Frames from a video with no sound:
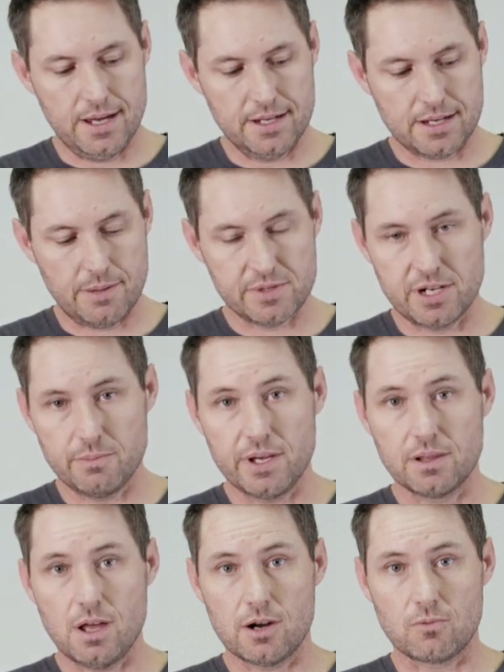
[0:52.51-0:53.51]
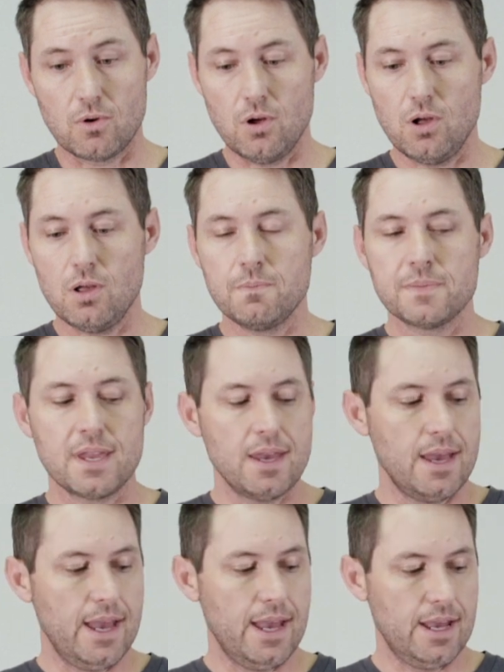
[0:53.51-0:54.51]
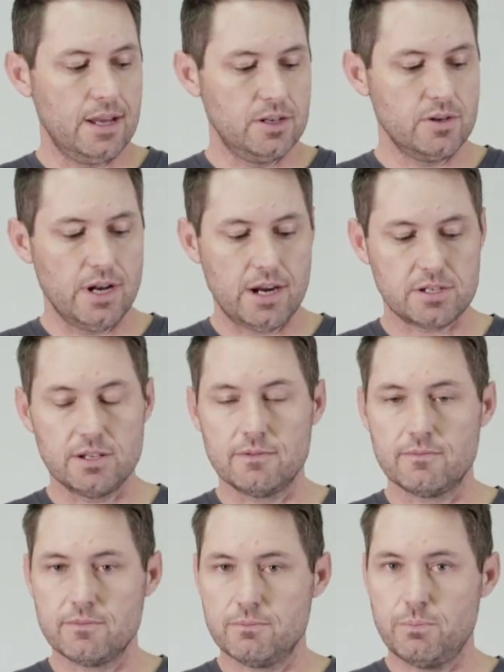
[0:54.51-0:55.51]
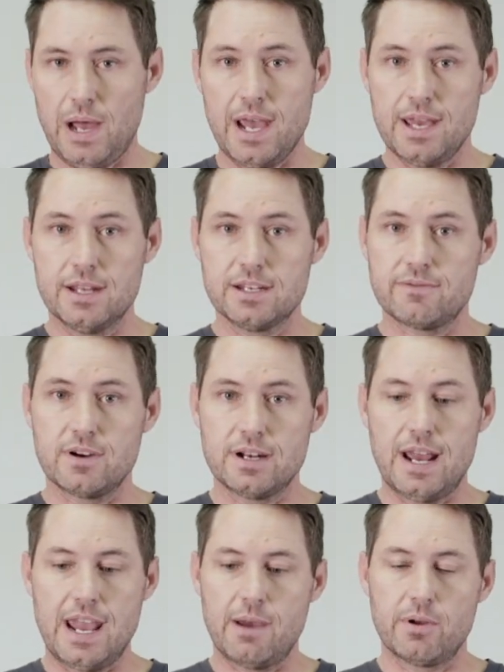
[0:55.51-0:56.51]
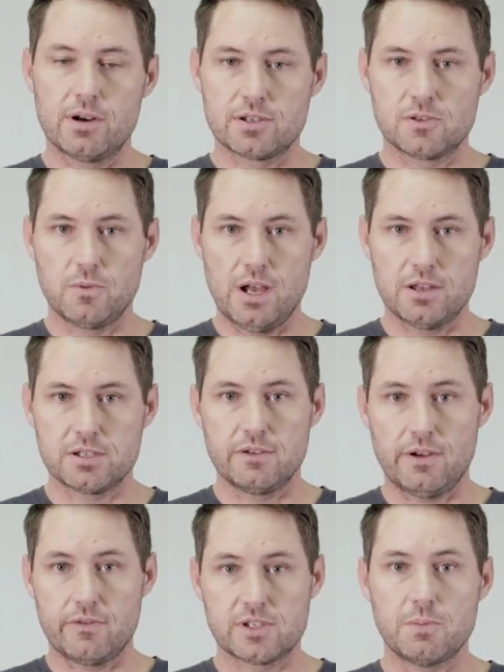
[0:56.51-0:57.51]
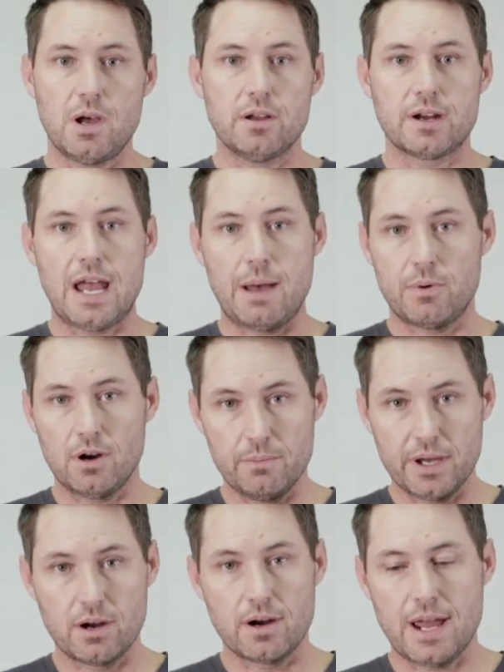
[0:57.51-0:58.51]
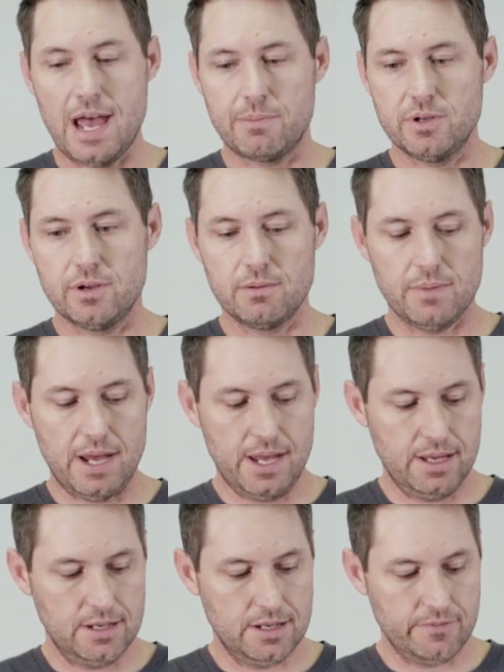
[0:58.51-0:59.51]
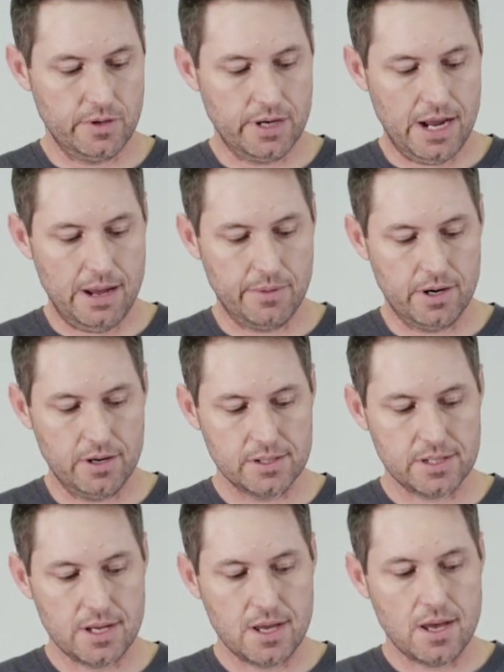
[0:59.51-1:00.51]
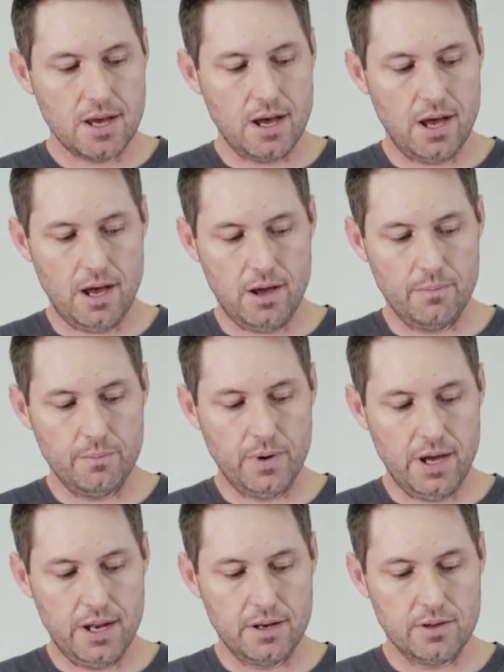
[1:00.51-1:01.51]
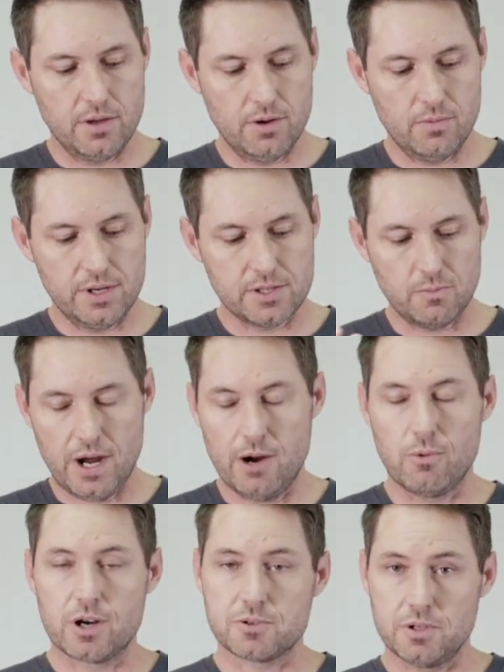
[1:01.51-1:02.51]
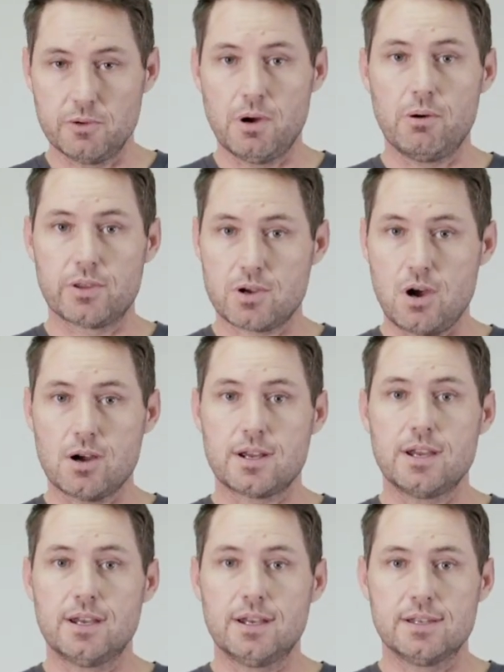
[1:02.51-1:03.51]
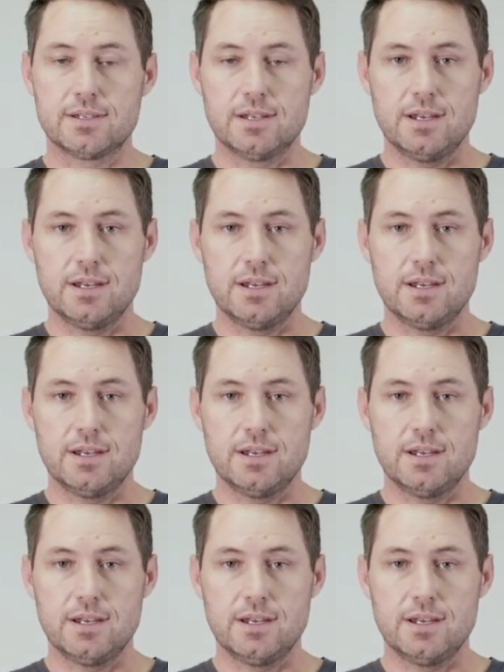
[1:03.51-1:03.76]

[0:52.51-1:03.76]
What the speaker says: it comes in a big long roll, and you can actually buy it in different diameters as well. So you have a smaller gap or a bigger gap, you can buy it in different diameters. But the reason why it works really well with caulking is